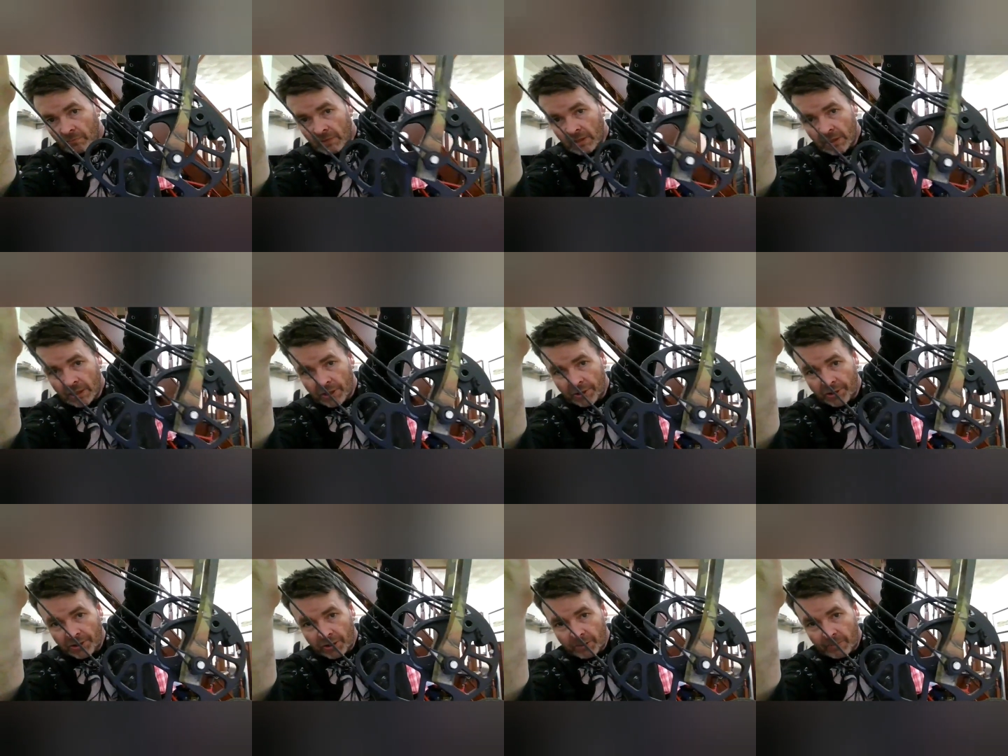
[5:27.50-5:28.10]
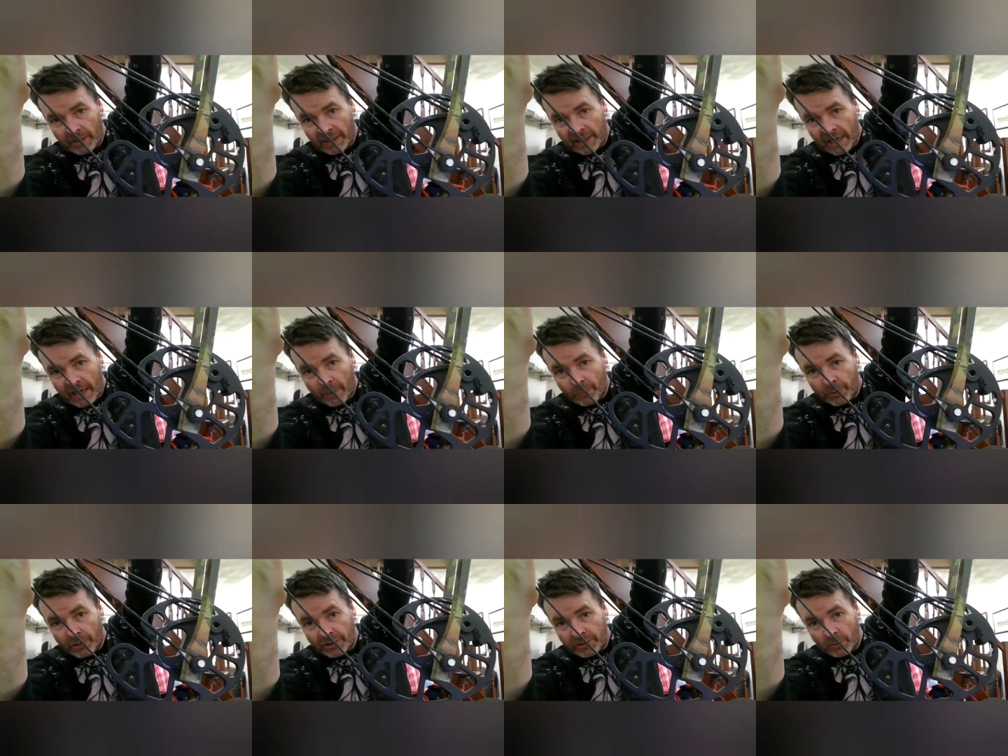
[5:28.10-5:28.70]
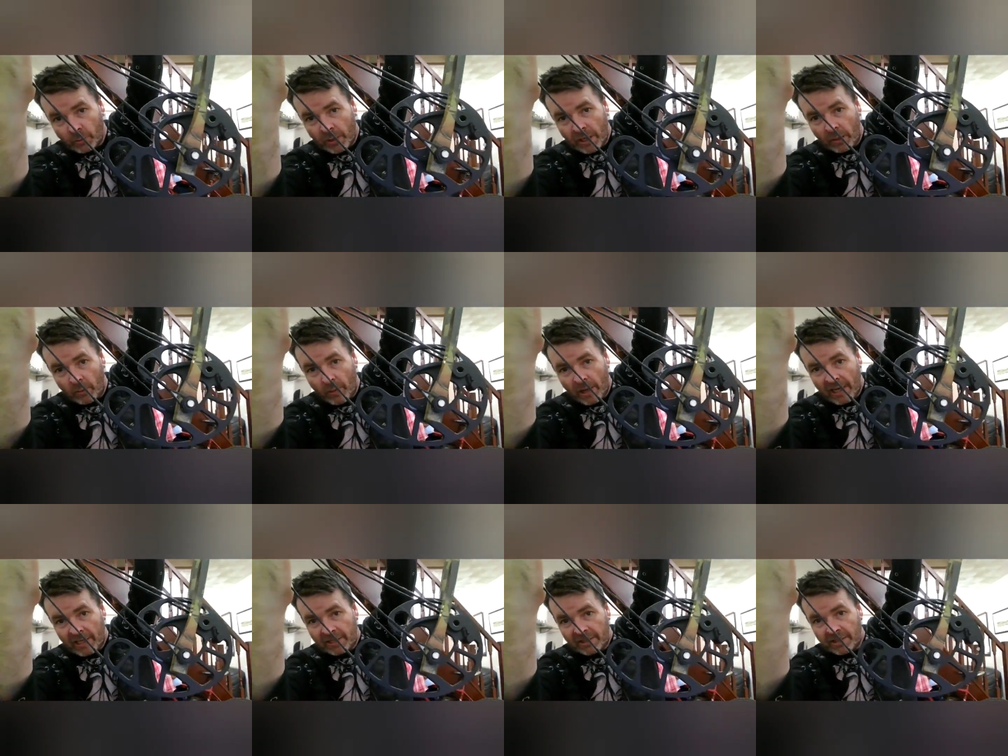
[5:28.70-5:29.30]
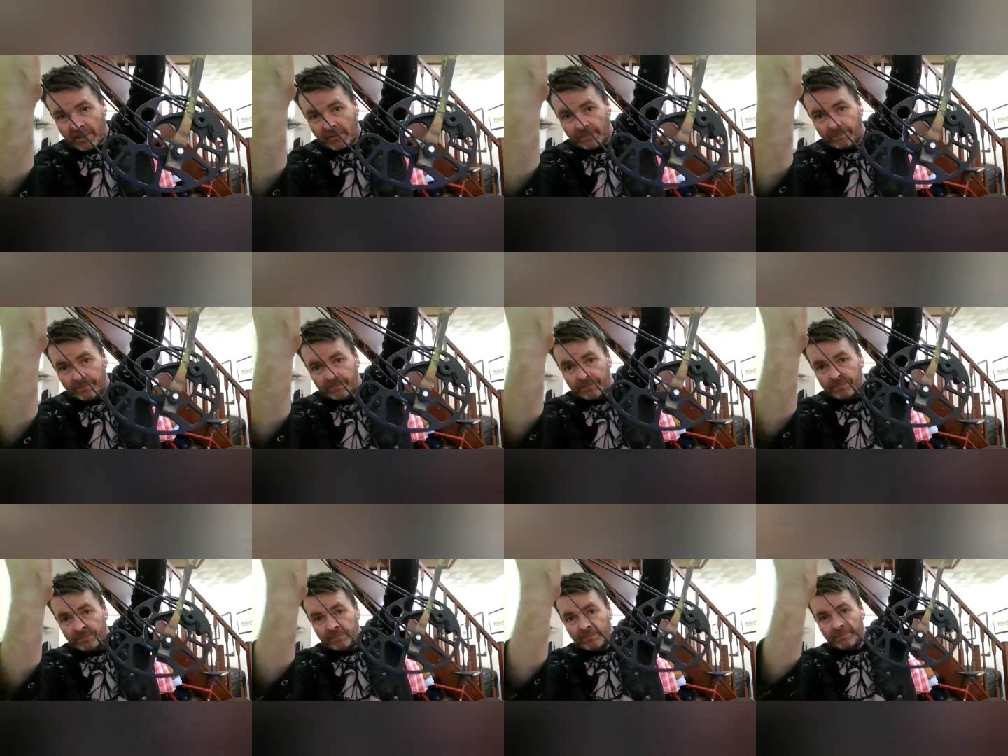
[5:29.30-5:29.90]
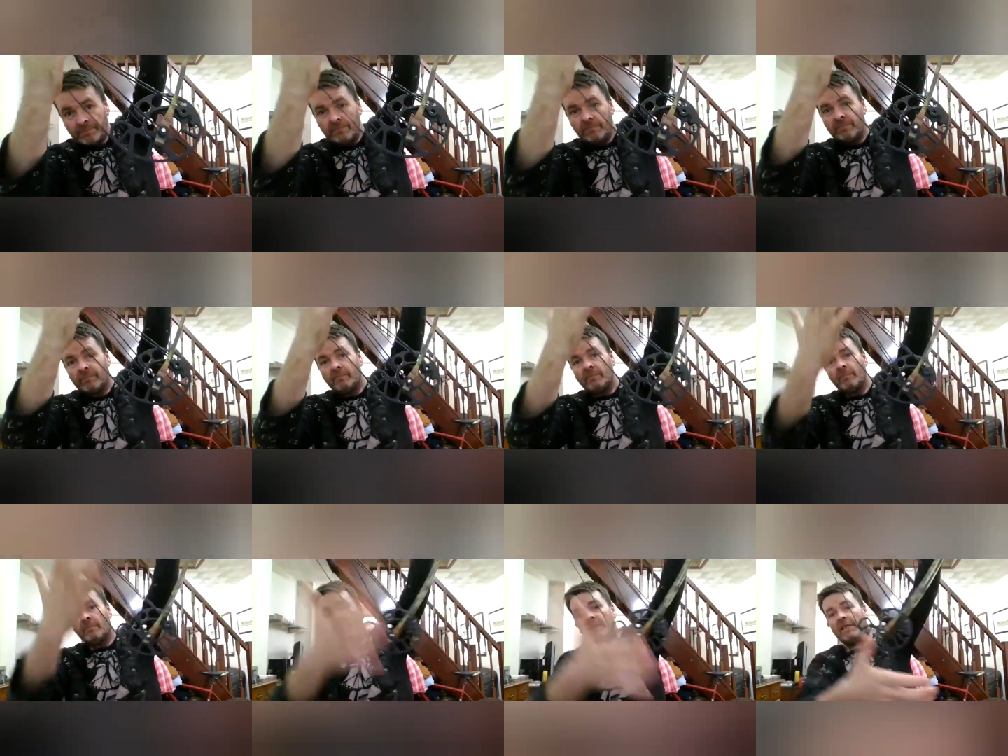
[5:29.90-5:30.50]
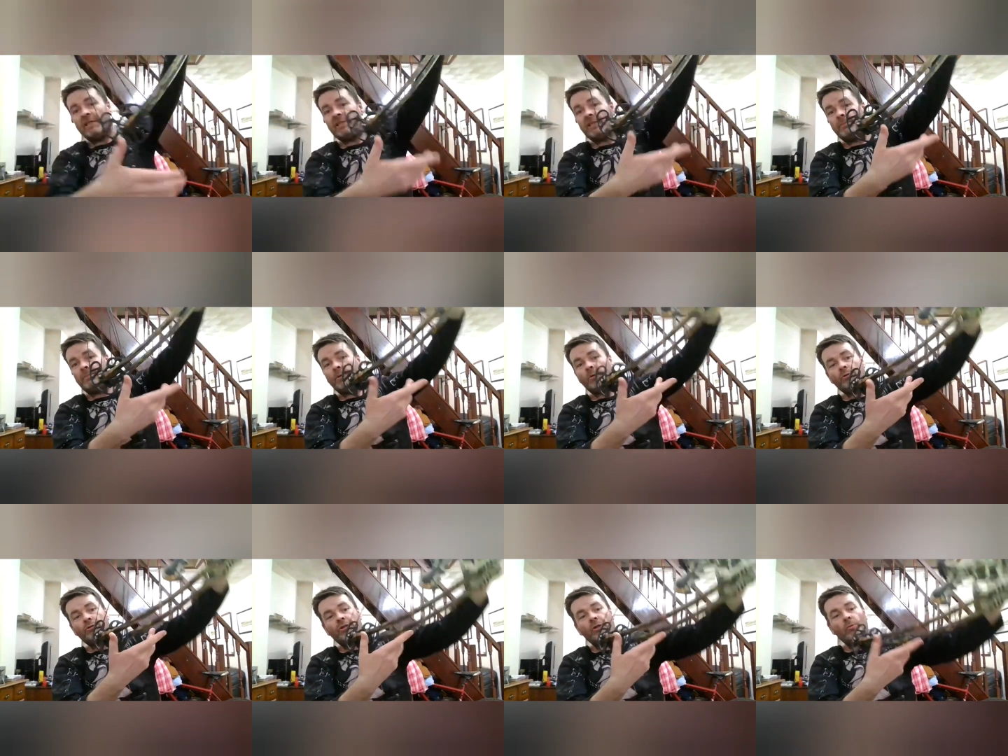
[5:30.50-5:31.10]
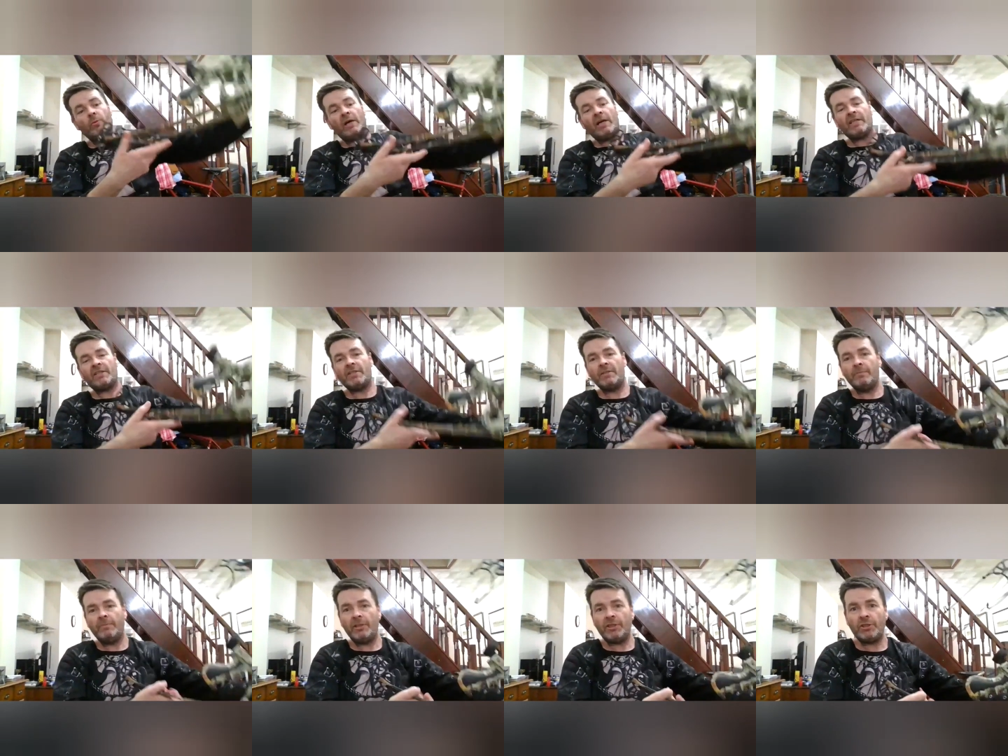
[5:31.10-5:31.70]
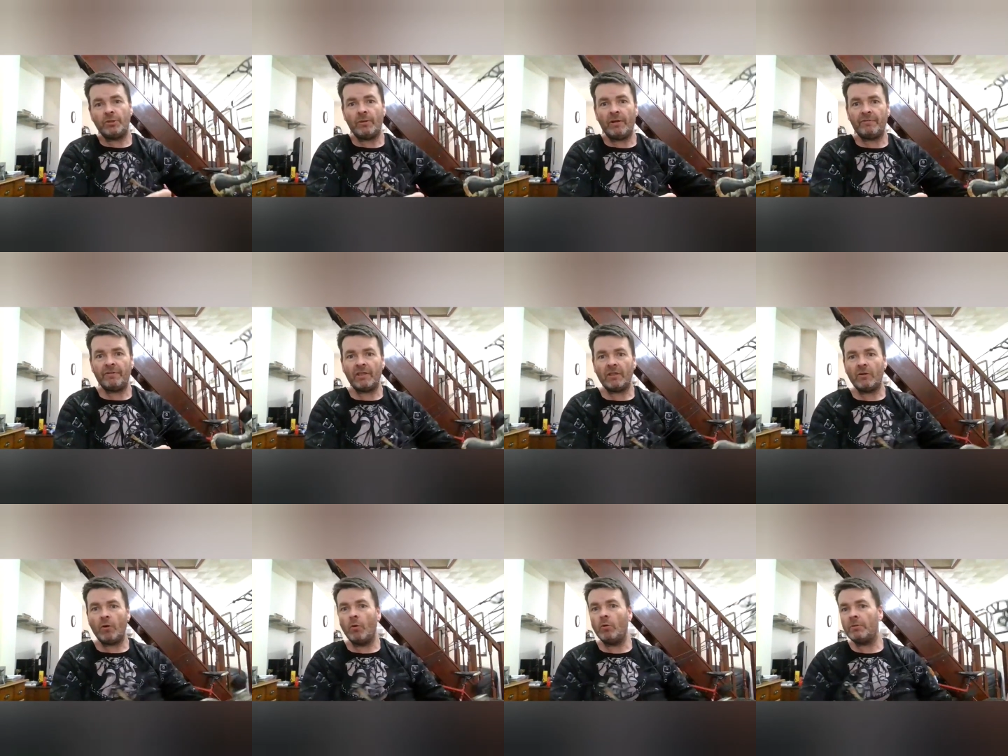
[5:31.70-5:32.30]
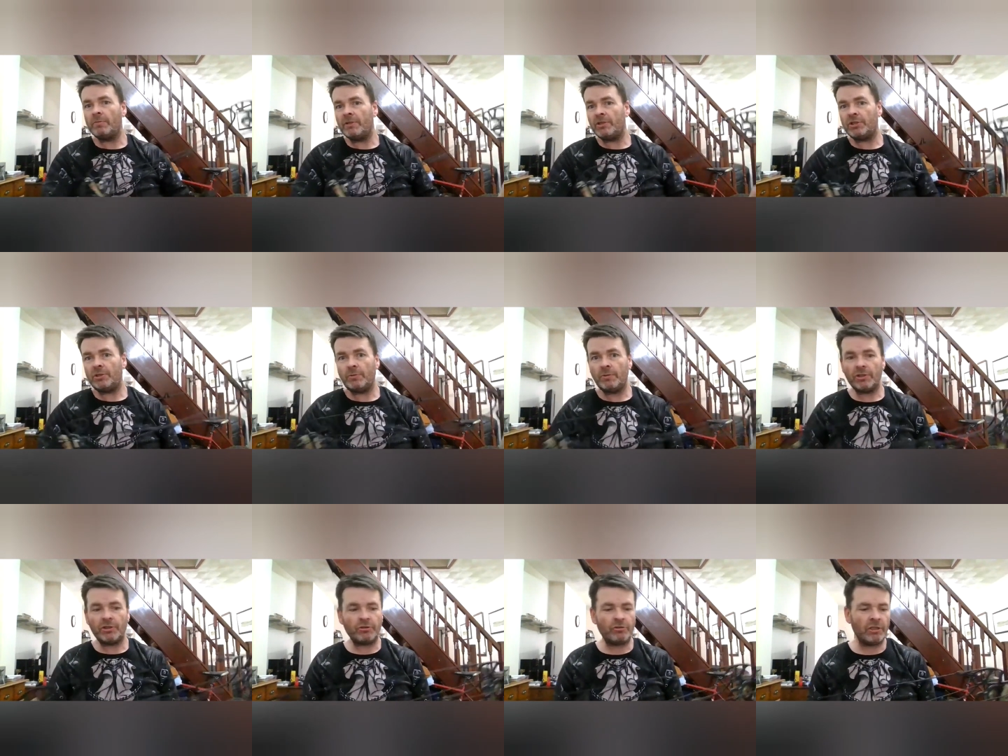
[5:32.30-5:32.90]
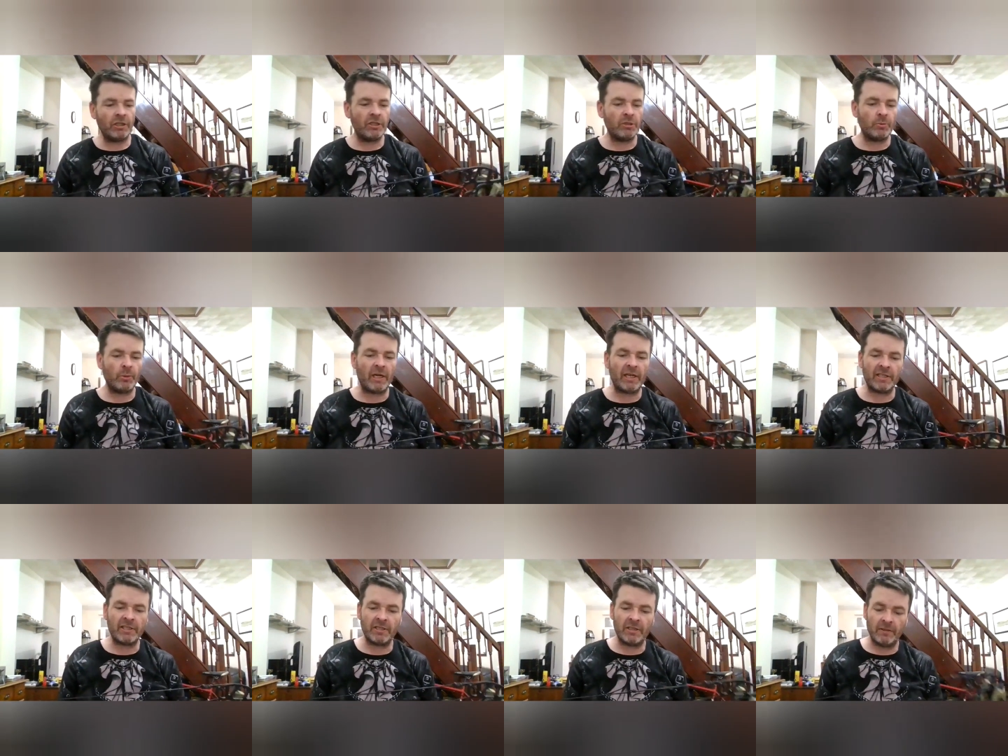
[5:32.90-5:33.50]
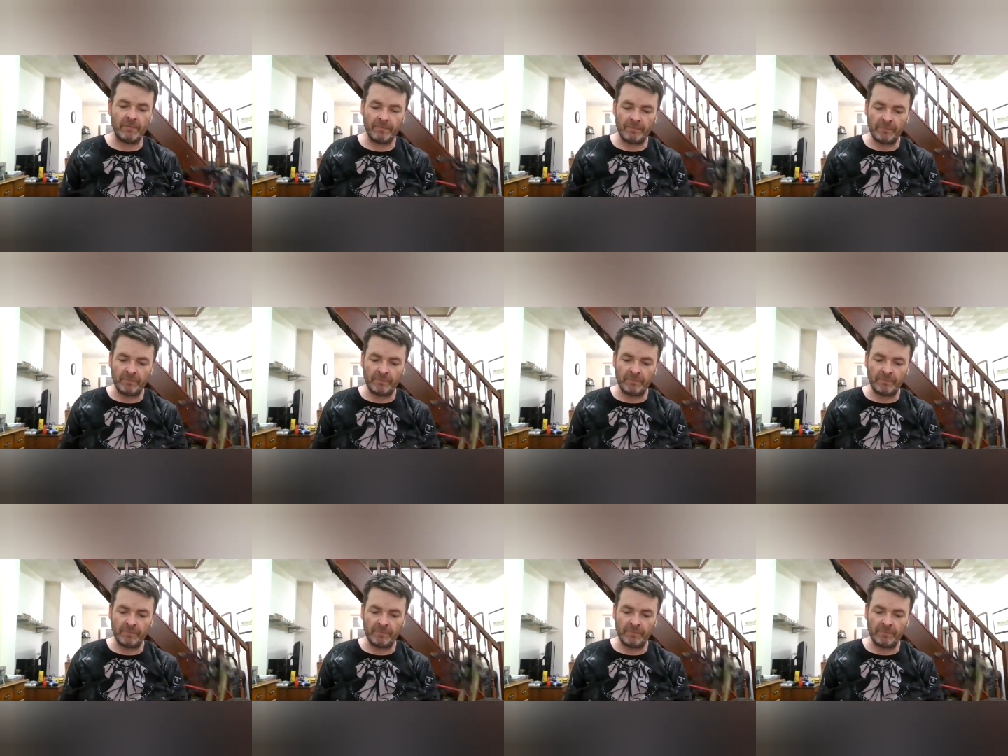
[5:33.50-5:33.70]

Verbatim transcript: Then you see my cam wheels are well waxed. Plenty of bowstring wax. Make sure everything, always make sure your string is waxed.